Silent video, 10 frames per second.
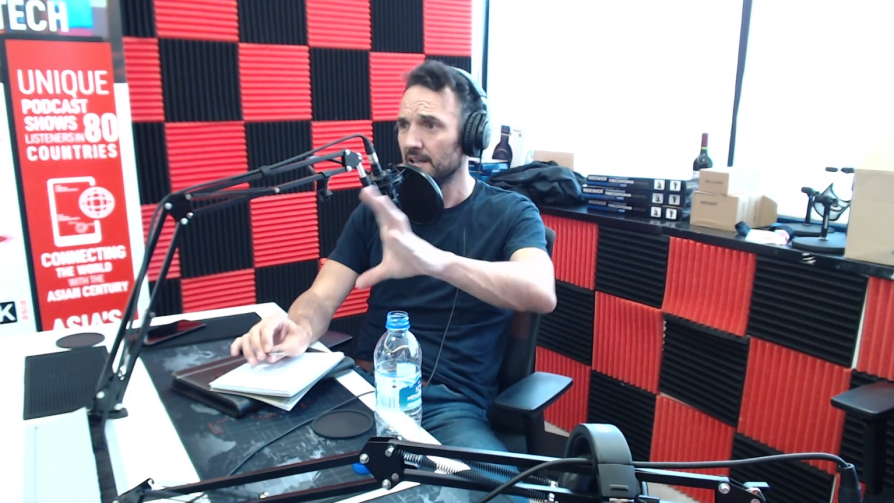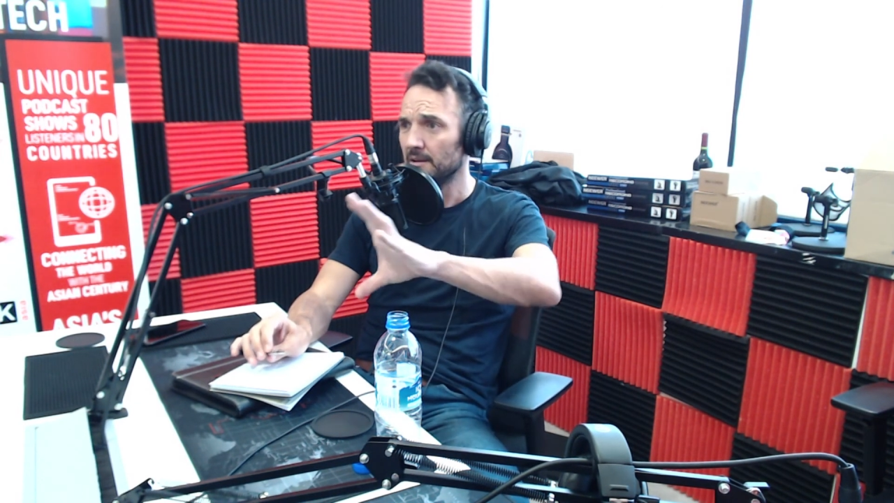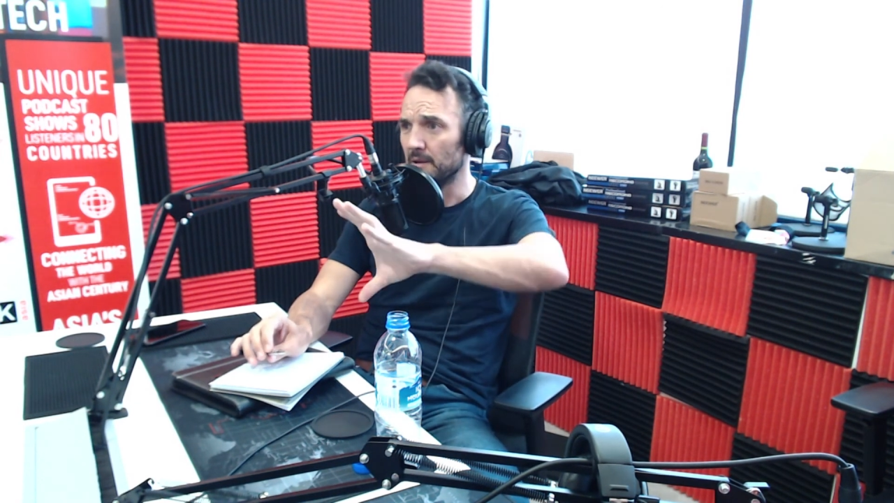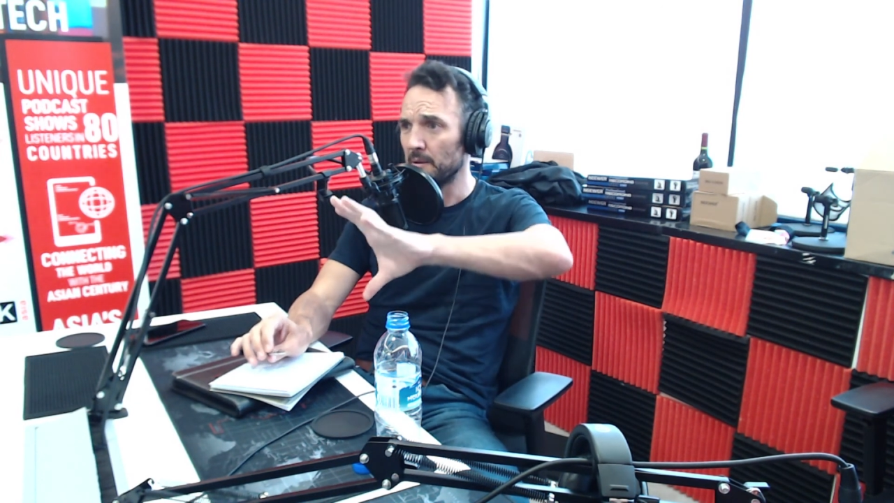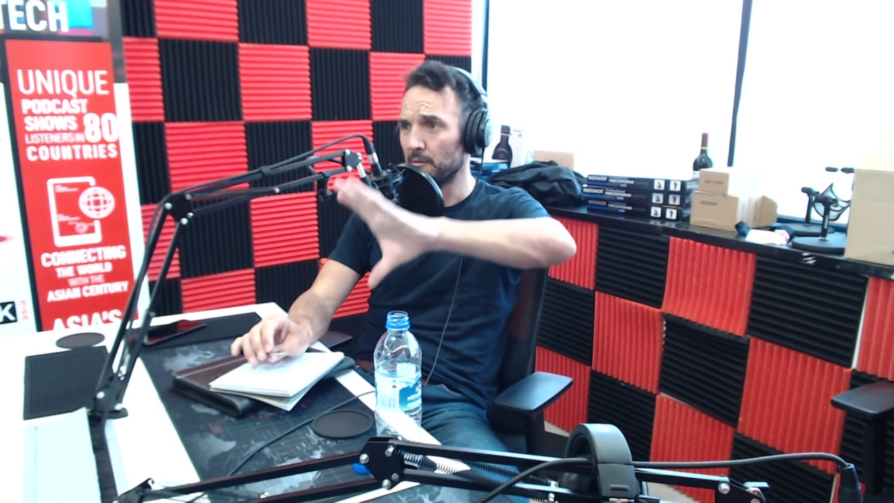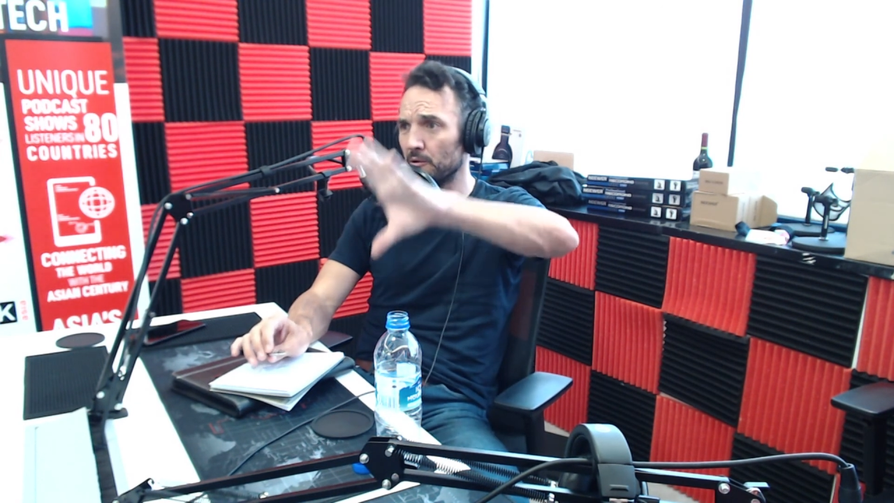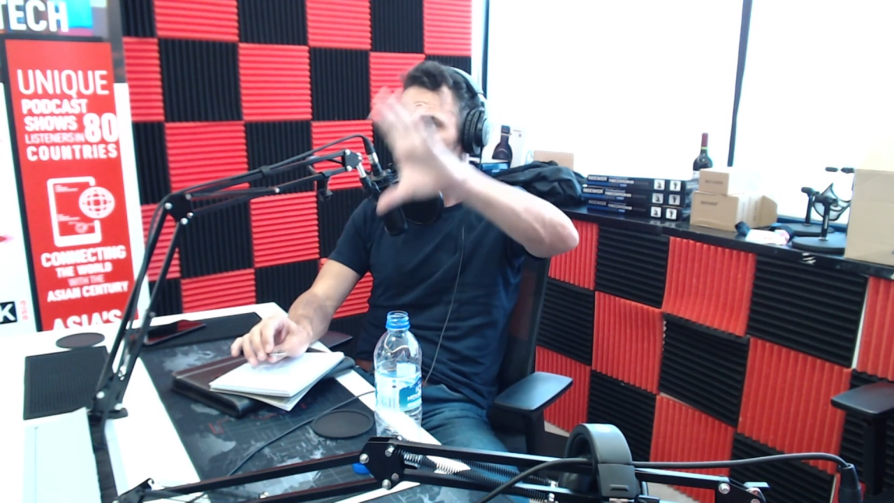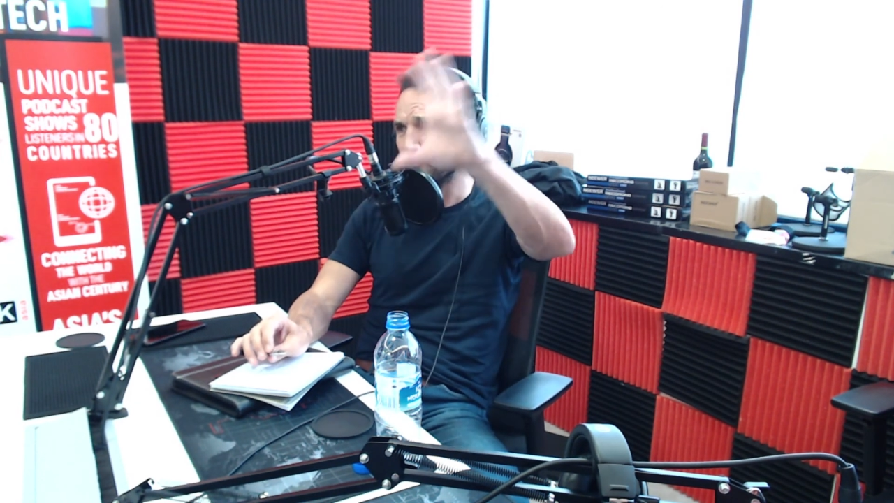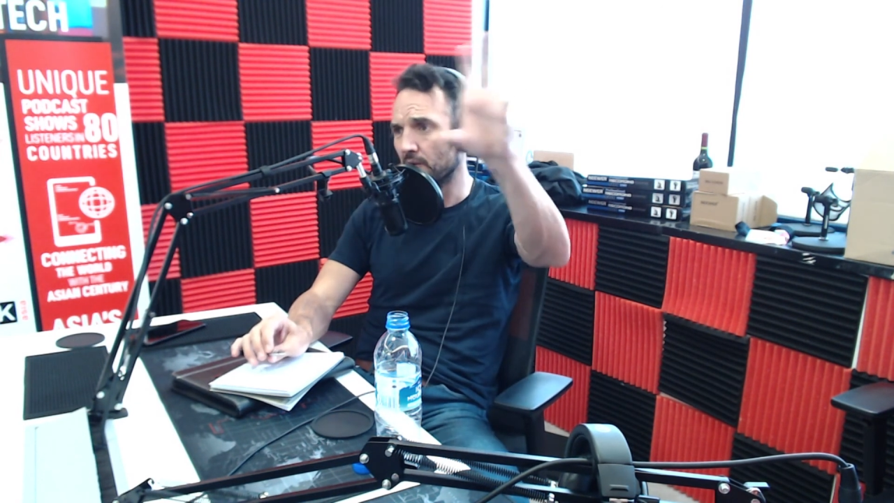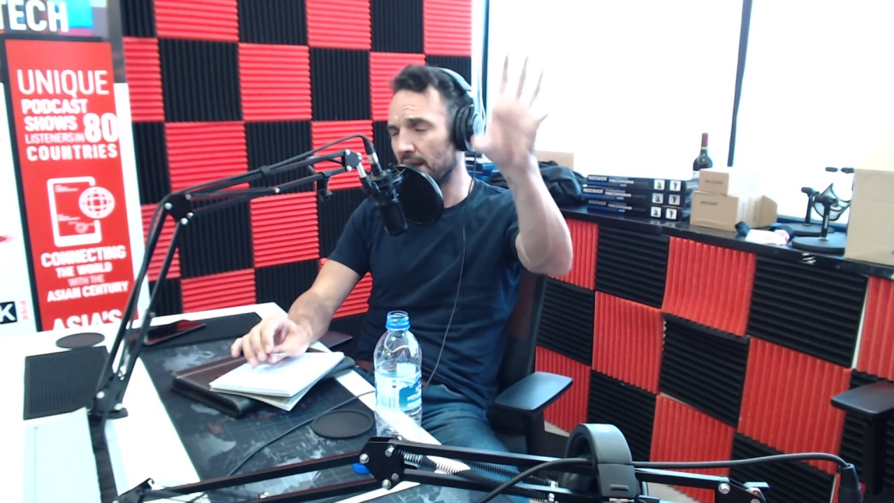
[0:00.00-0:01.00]
There are people
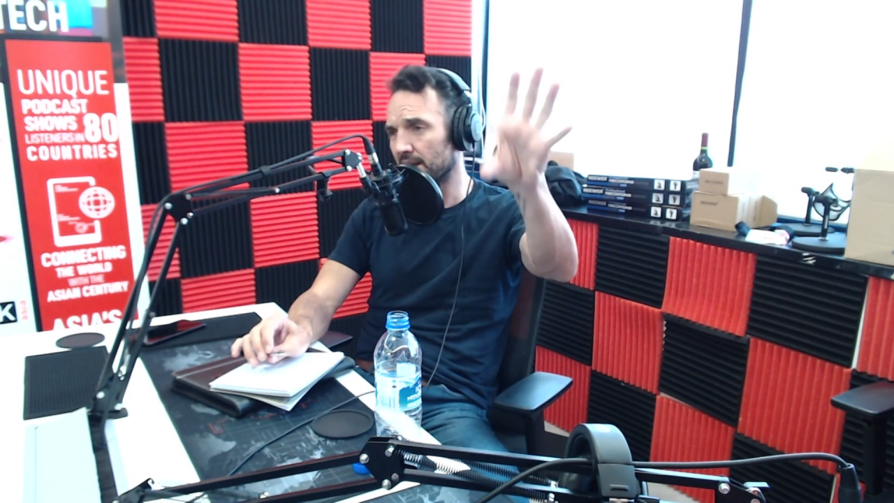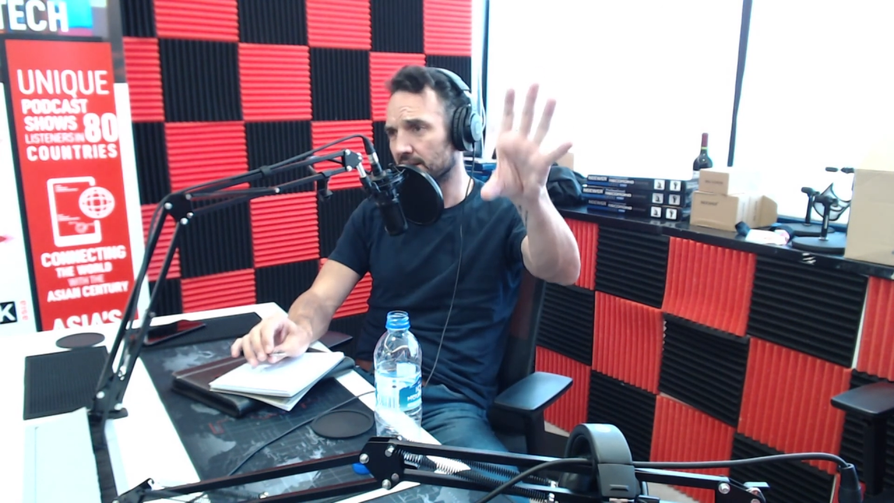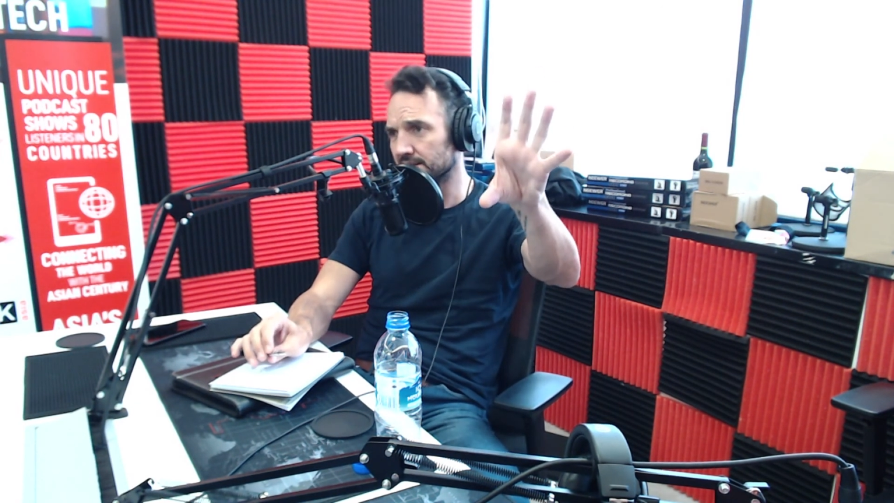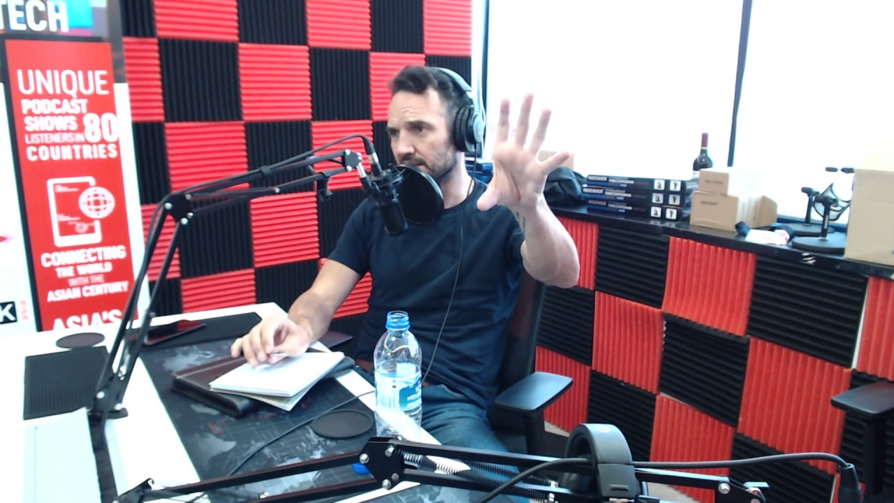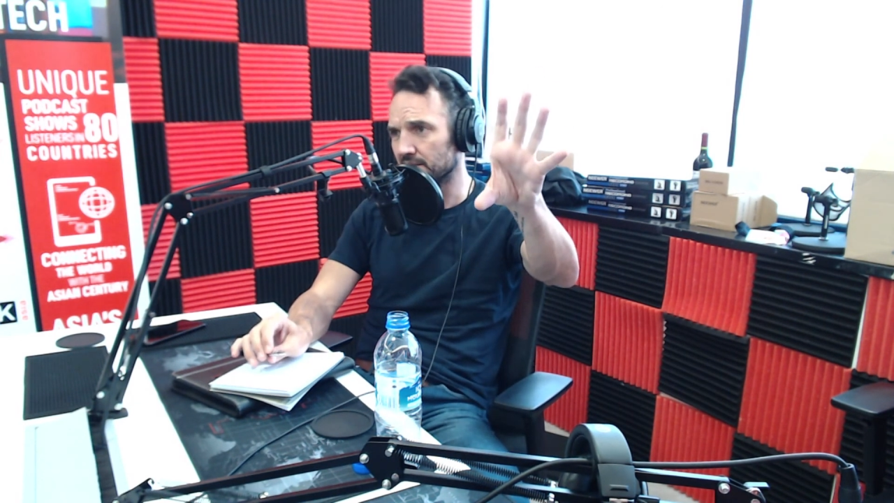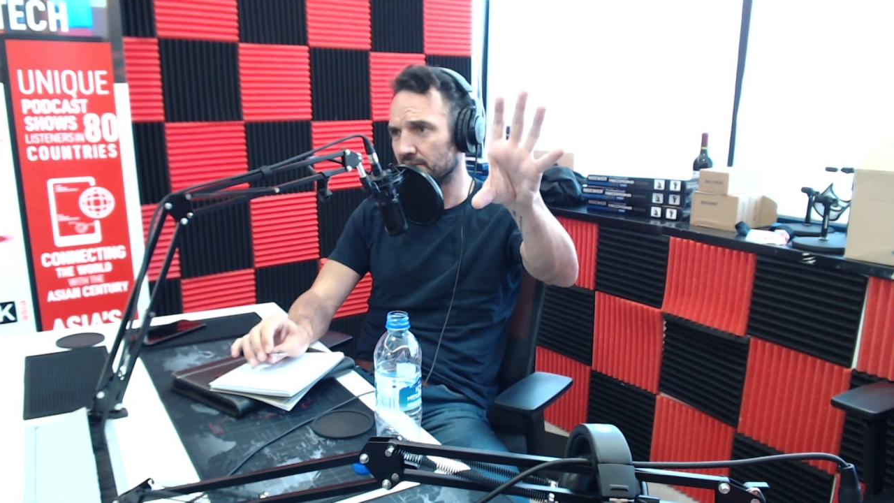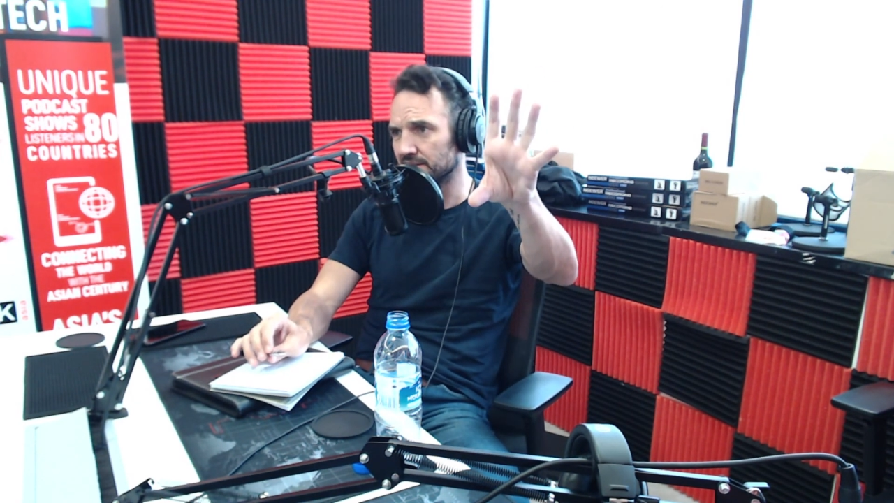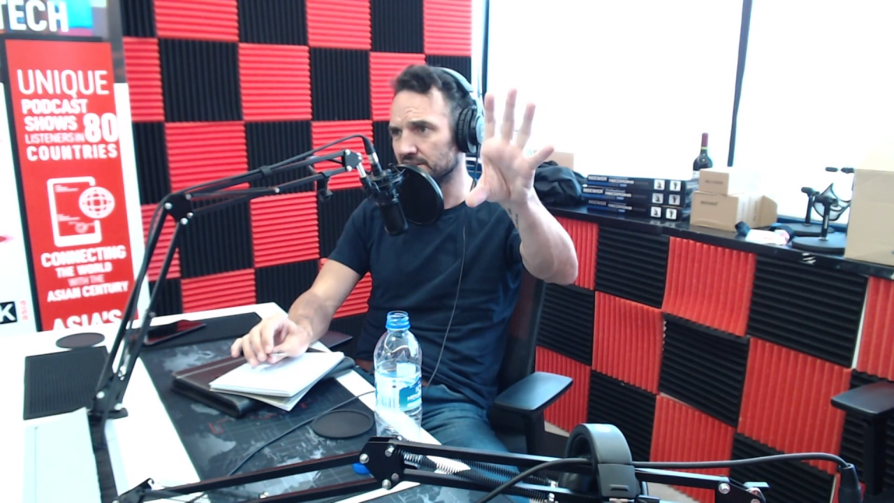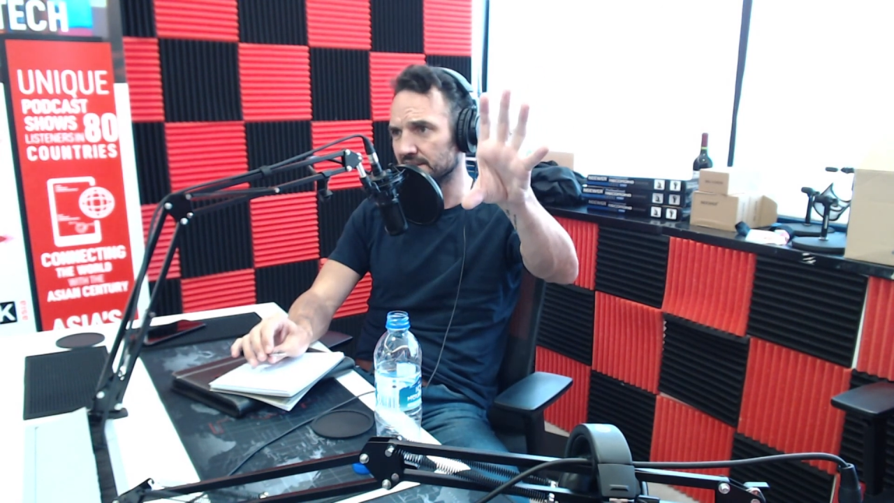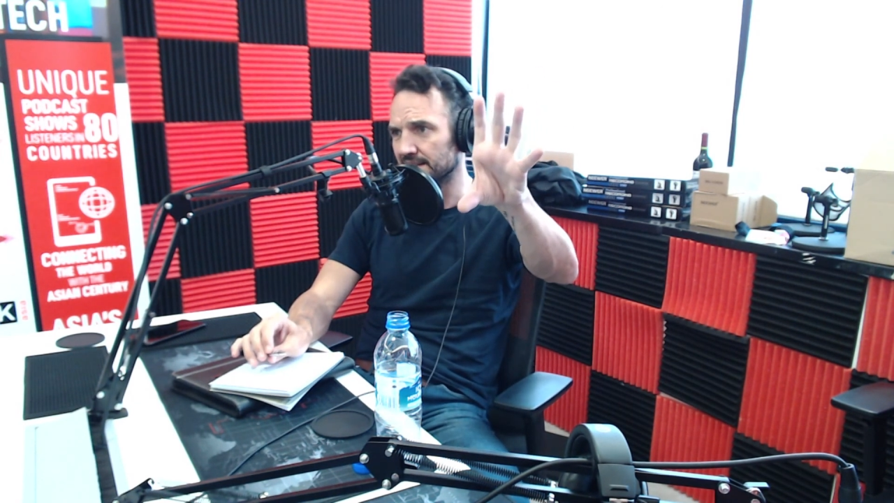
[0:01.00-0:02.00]
who analyze and
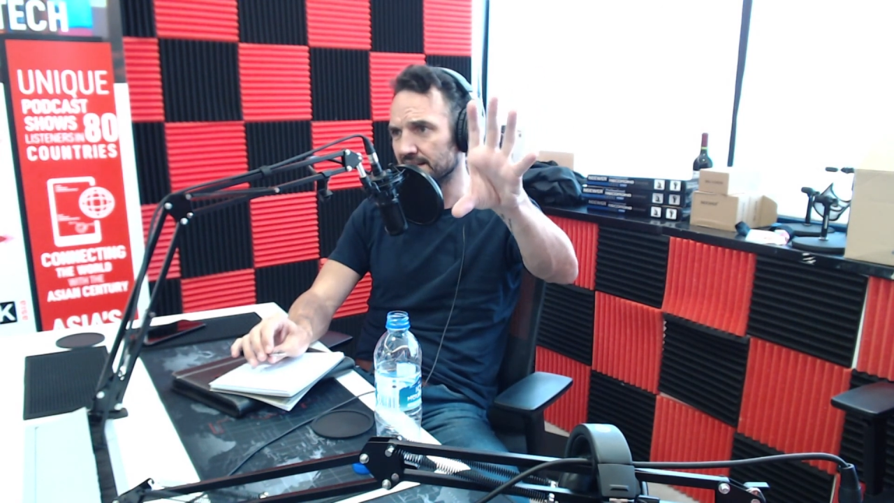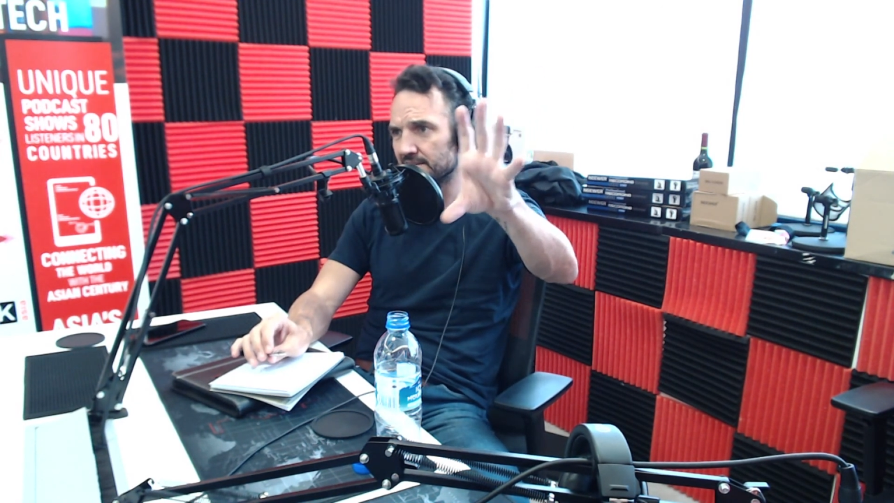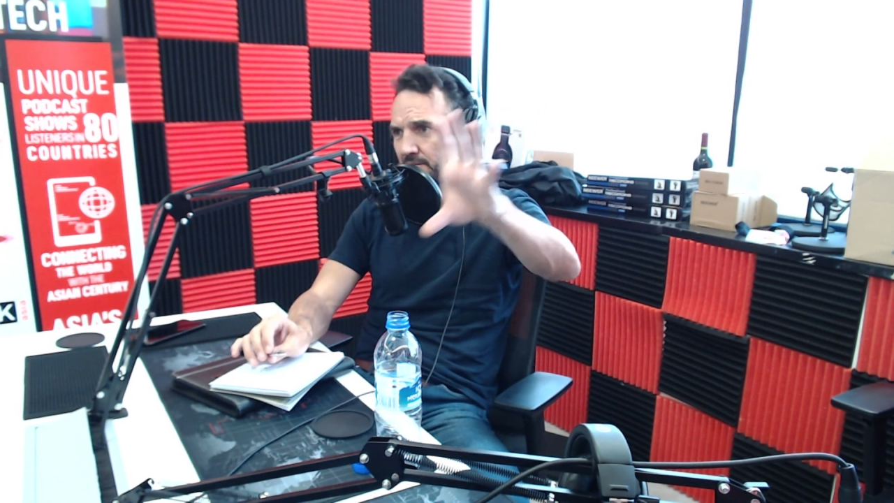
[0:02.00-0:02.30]
crunch the data,